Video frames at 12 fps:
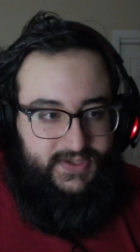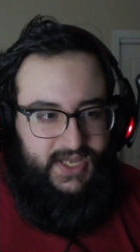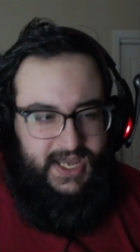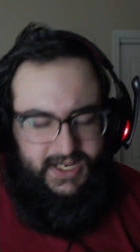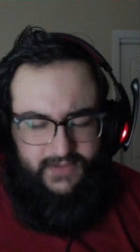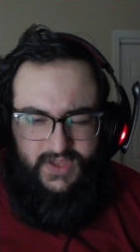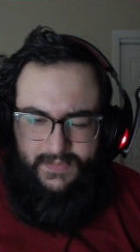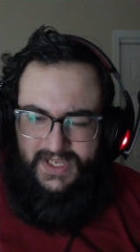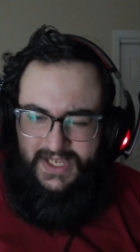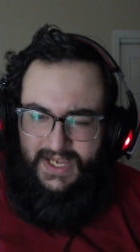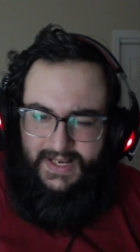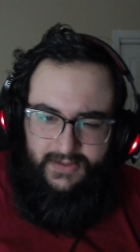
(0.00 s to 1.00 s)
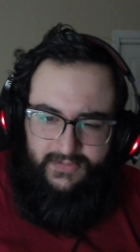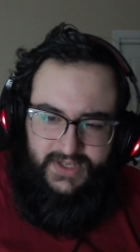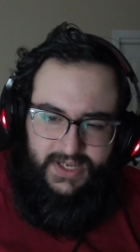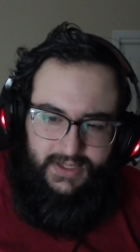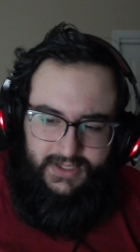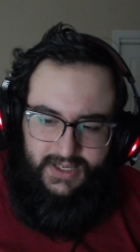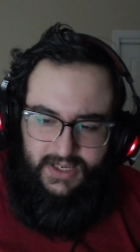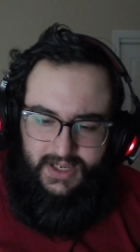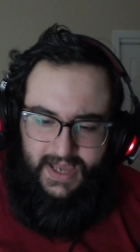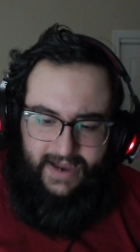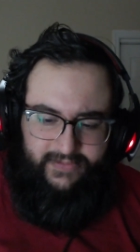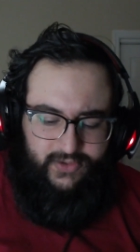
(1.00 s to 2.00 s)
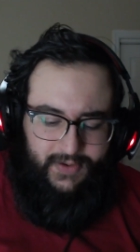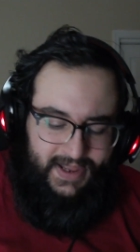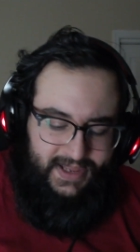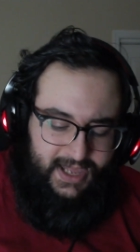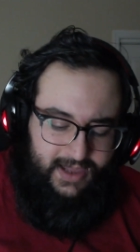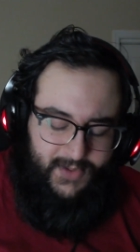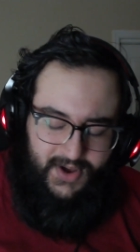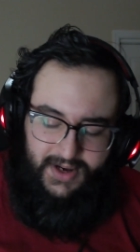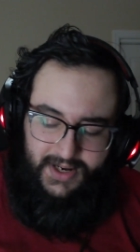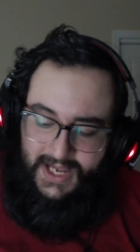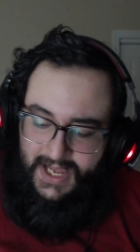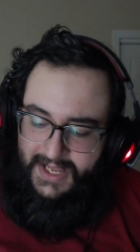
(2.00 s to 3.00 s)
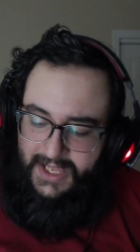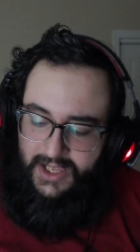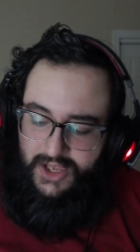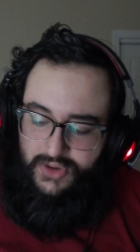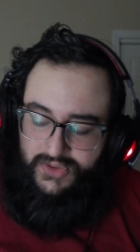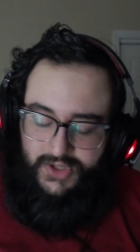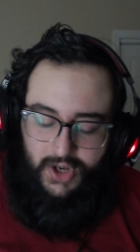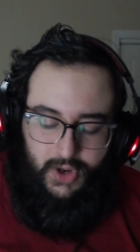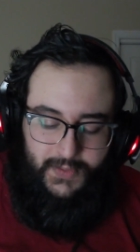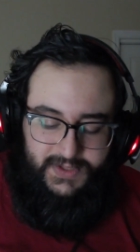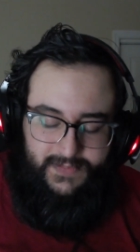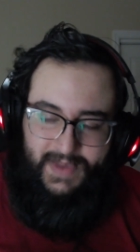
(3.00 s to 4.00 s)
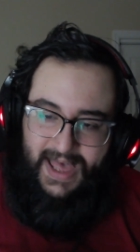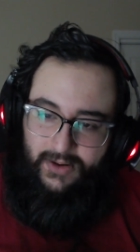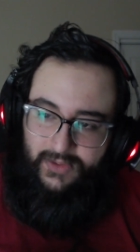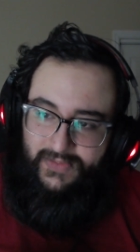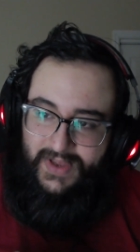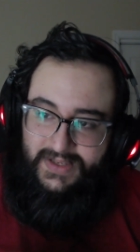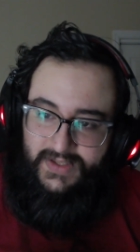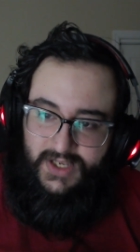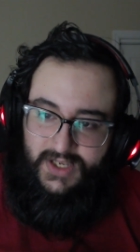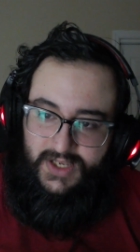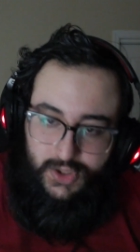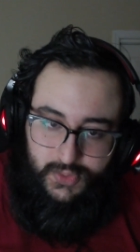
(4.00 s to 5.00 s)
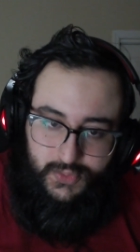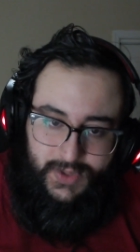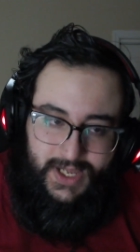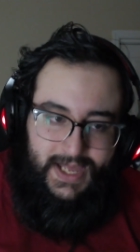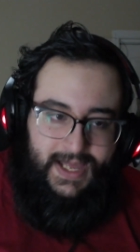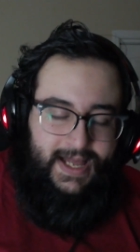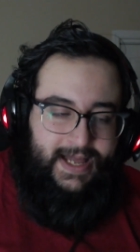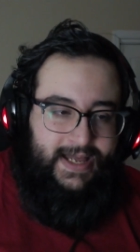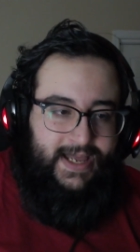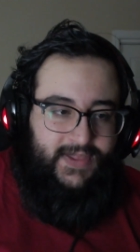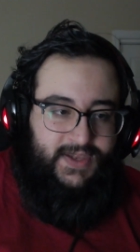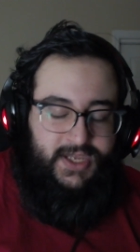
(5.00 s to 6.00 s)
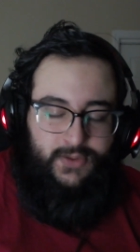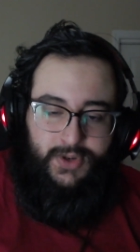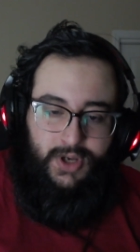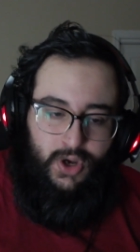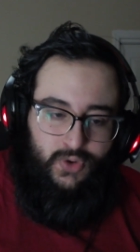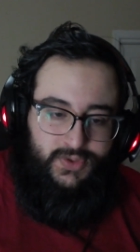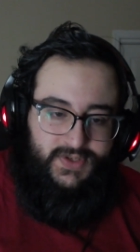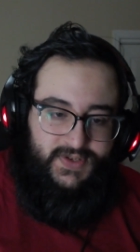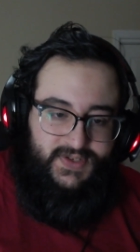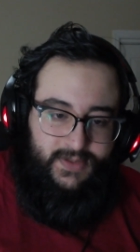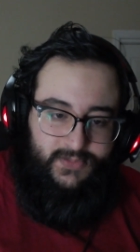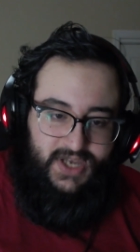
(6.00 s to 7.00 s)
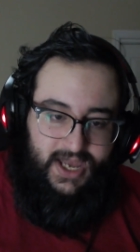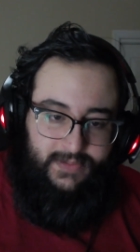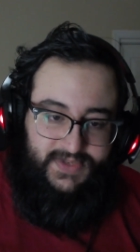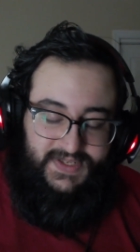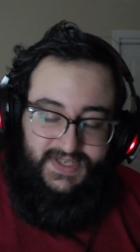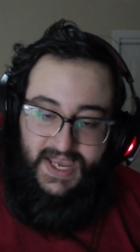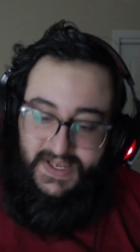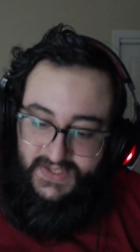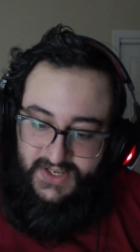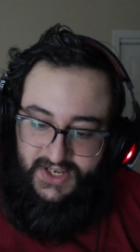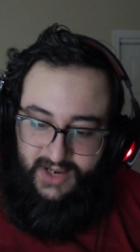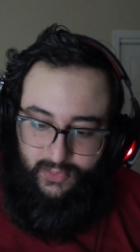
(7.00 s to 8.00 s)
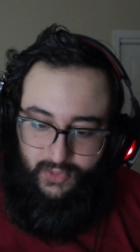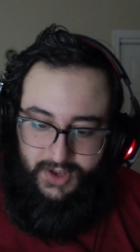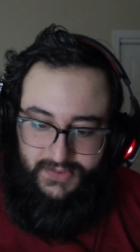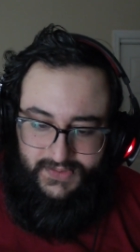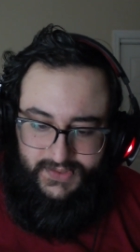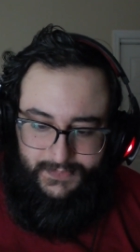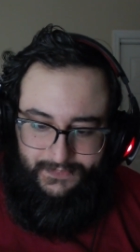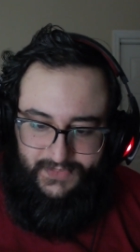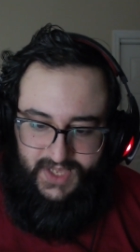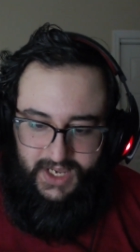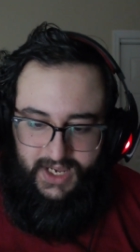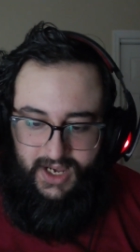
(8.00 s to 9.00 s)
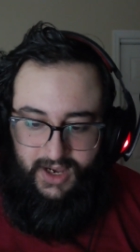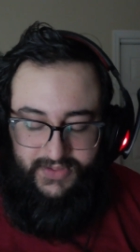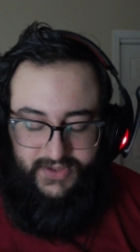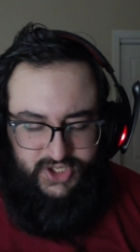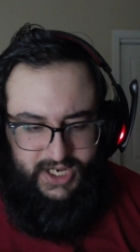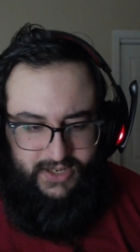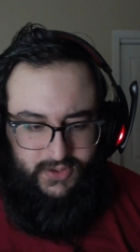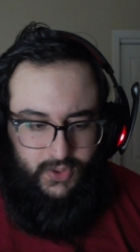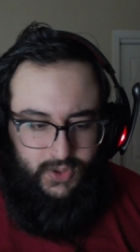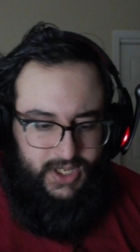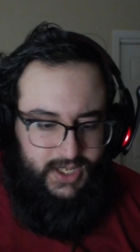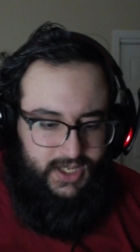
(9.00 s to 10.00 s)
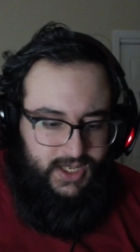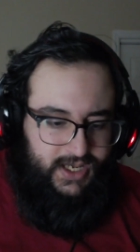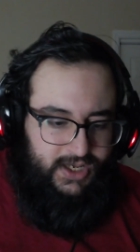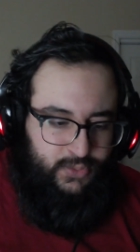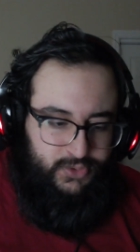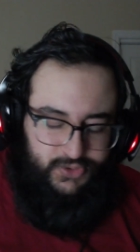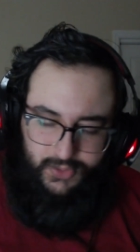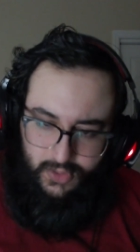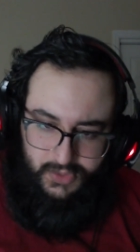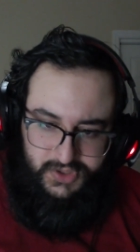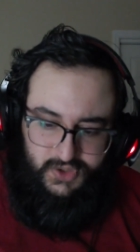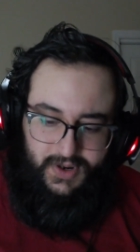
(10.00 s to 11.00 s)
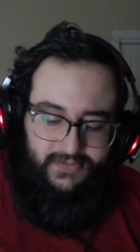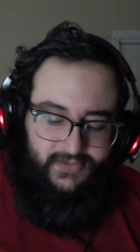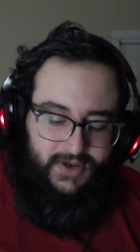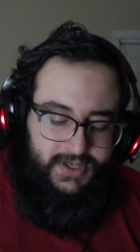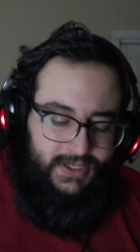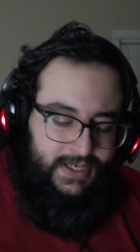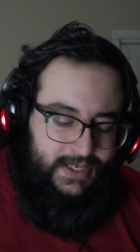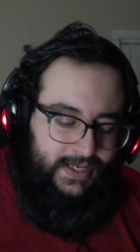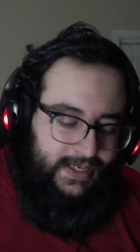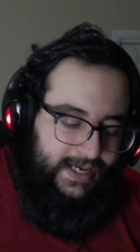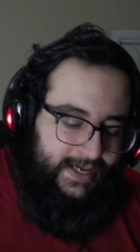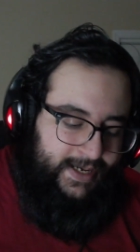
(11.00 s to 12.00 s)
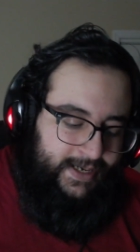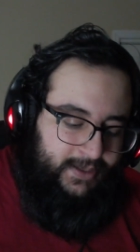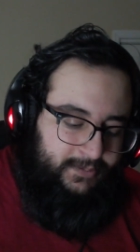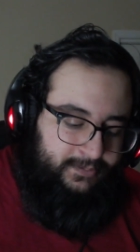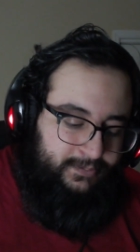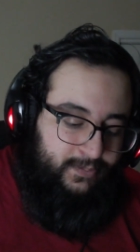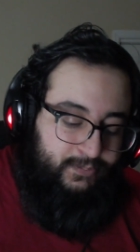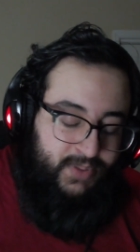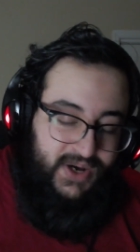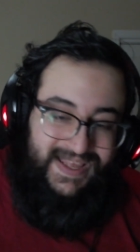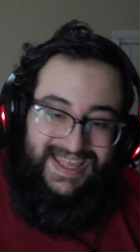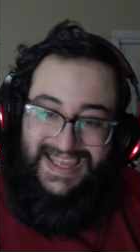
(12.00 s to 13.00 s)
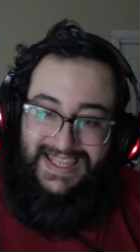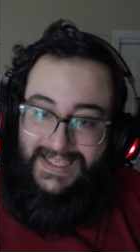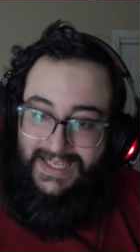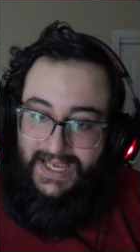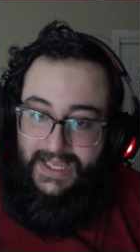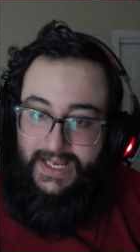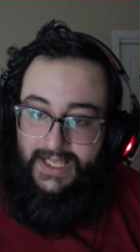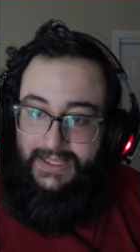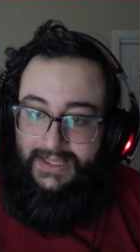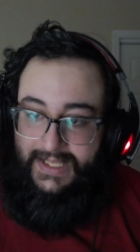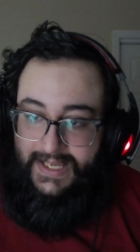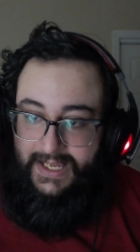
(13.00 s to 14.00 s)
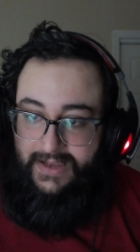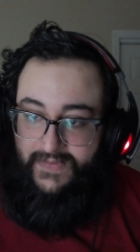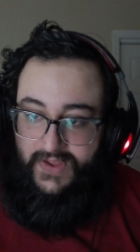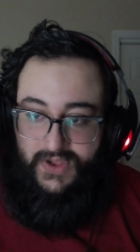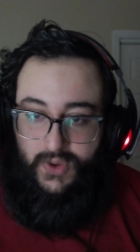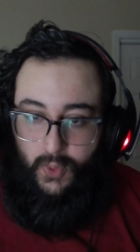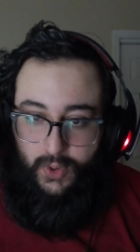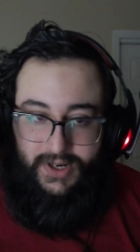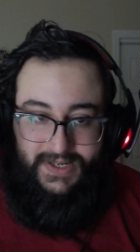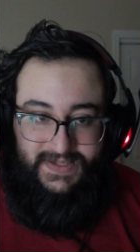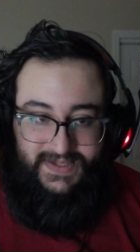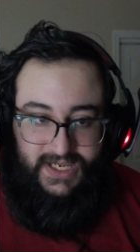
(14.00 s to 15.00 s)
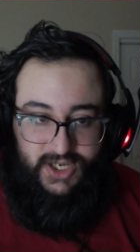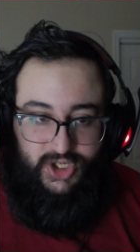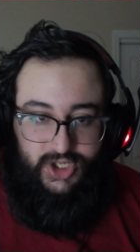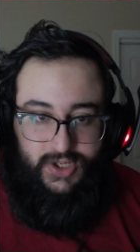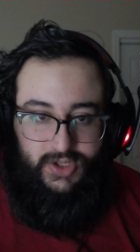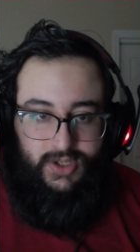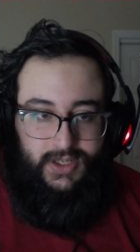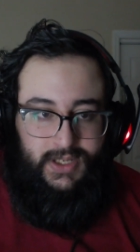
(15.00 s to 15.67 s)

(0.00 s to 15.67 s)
kind of in the beginning of DLE after I came on. He used to host Battle Phase EU, uh, and then he would host sometimes his KC Cup runs uh, on the channel, uh, which were always great fun. Um, but he did leave the organization